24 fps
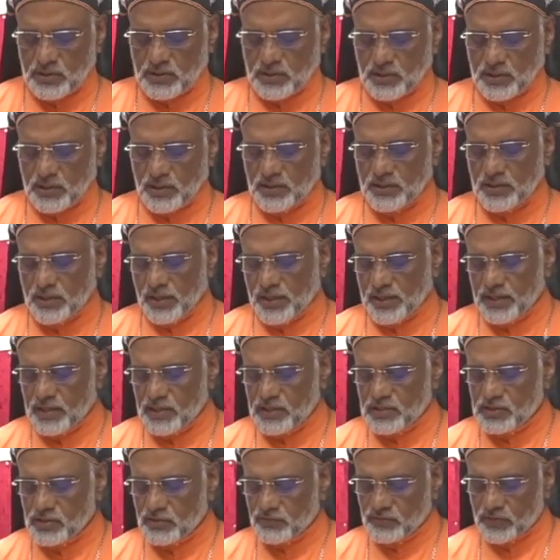in the
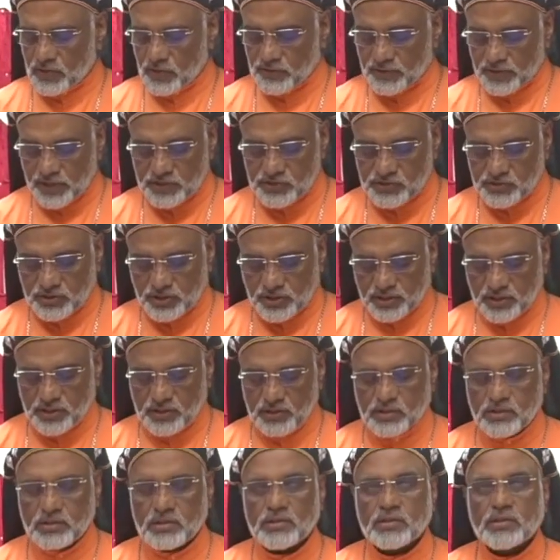annals of our history
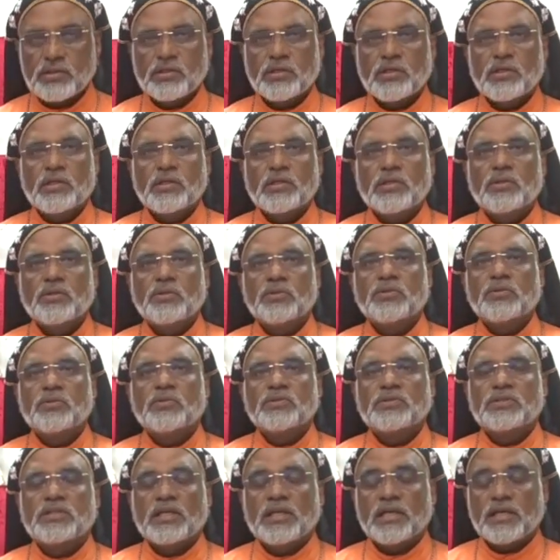due to
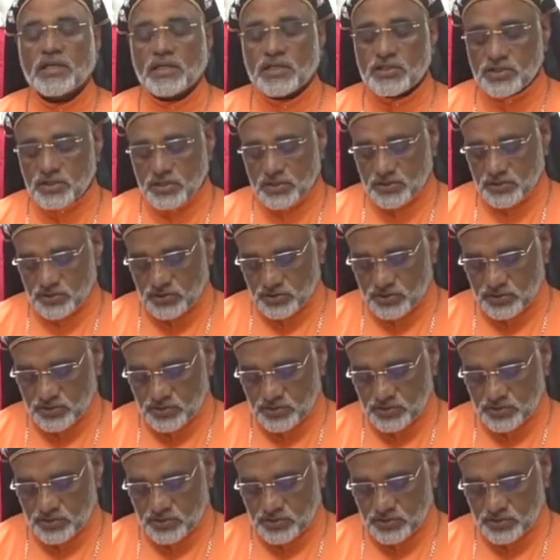three reasons: